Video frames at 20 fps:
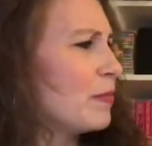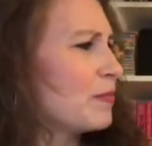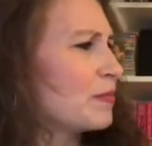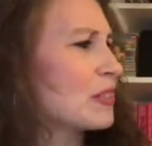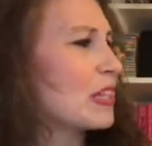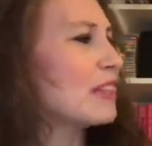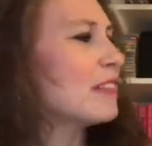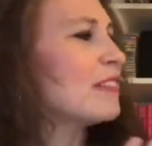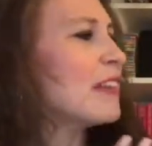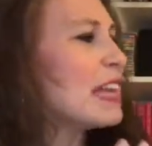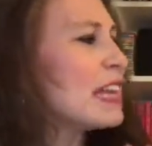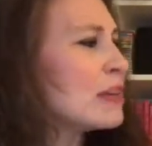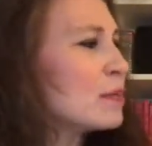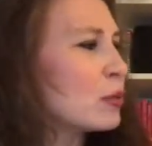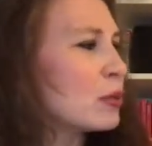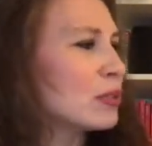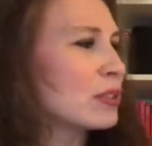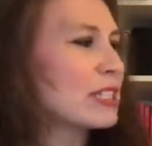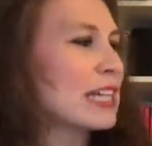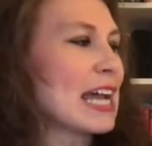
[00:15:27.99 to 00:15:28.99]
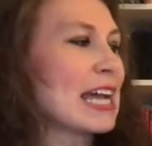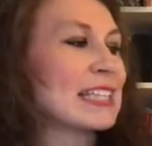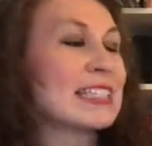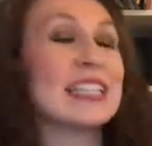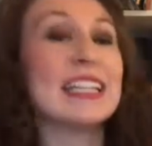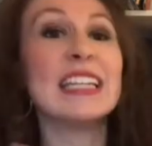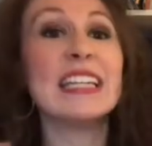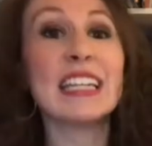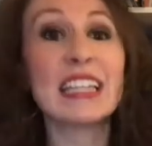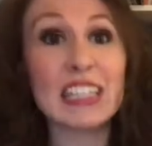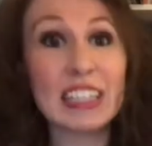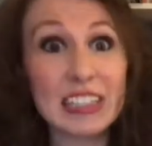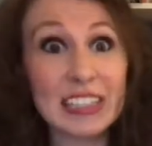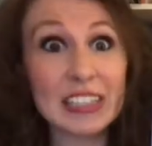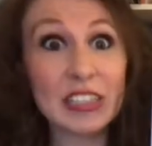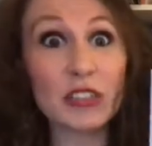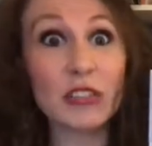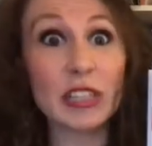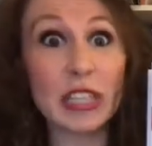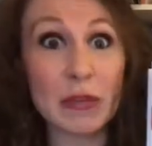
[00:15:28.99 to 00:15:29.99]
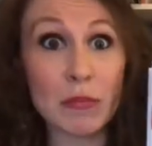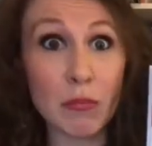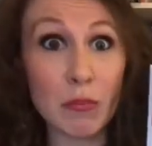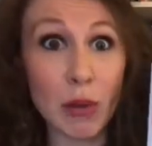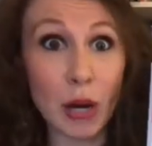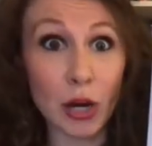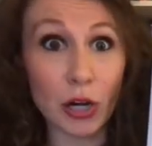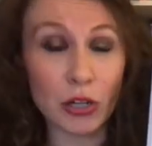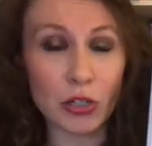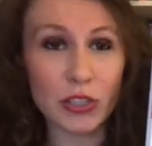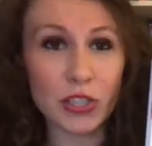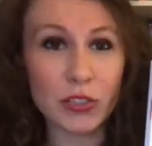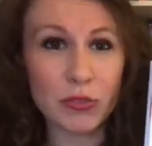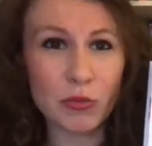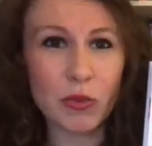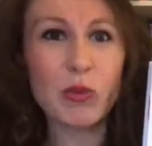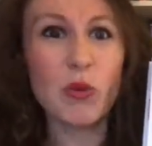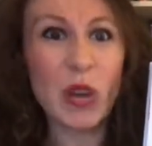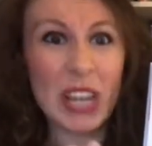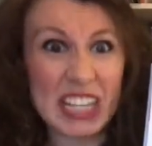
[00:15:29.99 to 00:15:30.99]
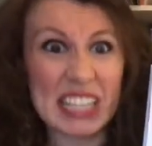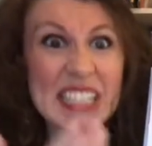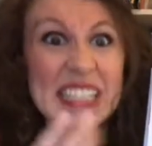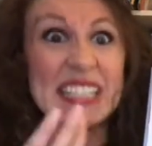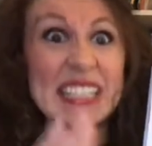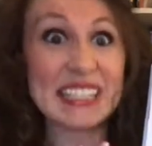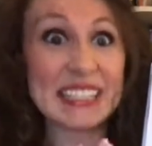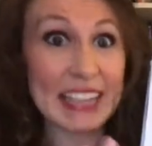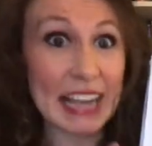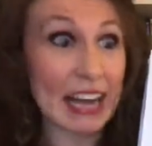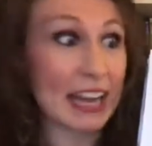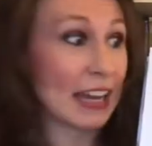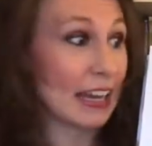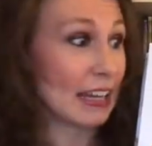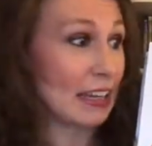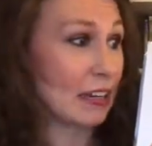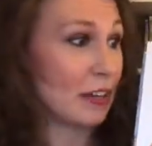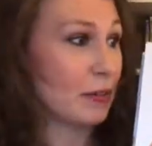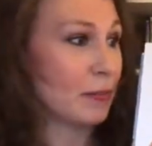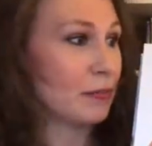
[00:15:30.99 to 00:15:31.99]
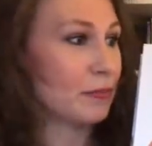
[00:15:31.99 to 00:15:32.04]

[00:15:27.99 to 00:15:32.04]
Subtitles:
Labeled as in clearly marked. We want a sign.